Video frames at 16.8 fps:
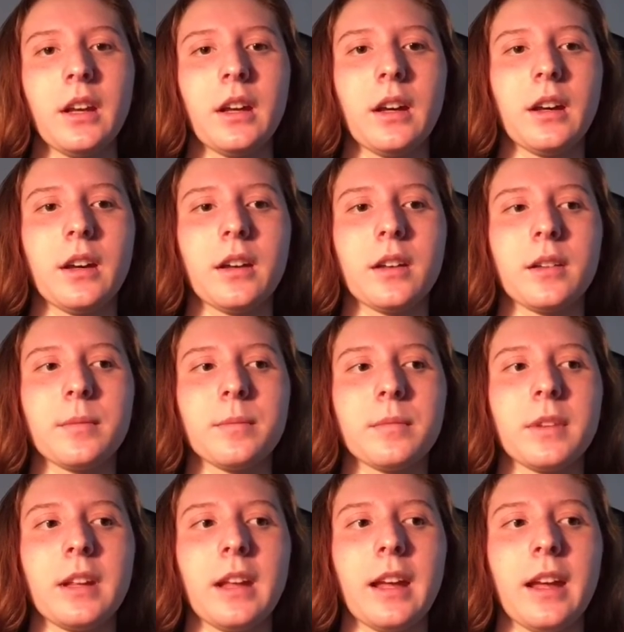
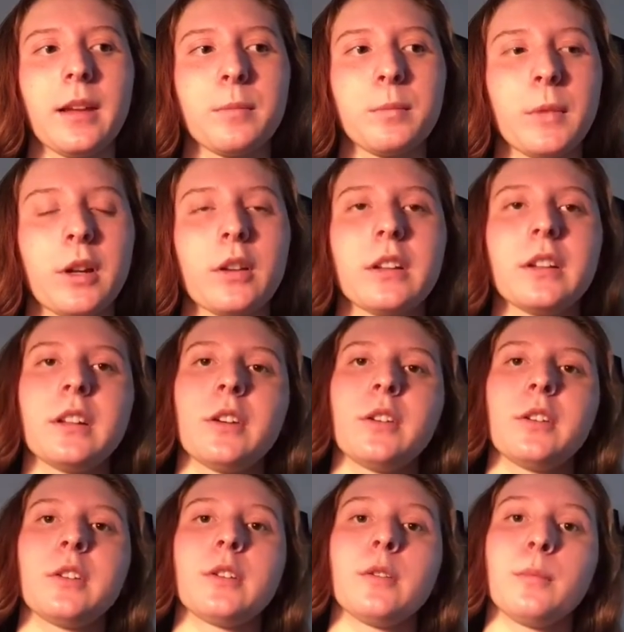And I'm not going to tell
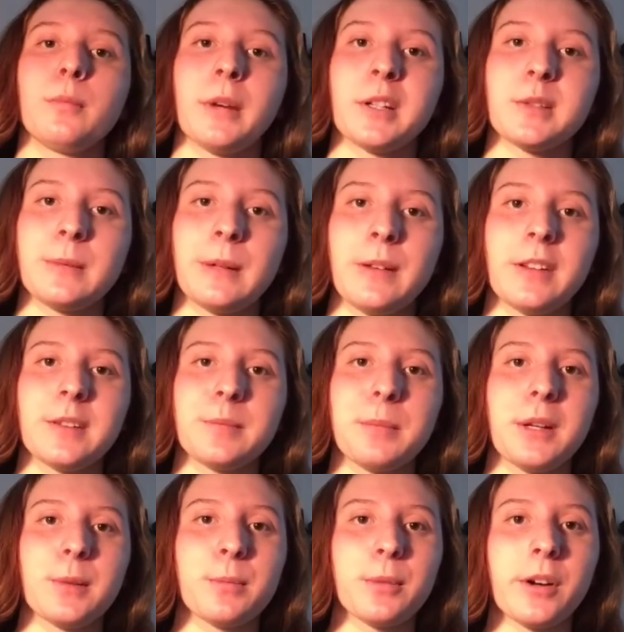you too much about this
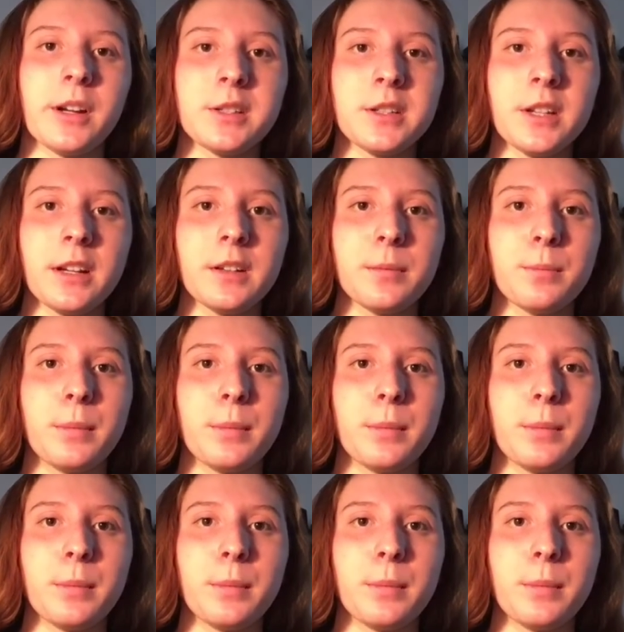big project,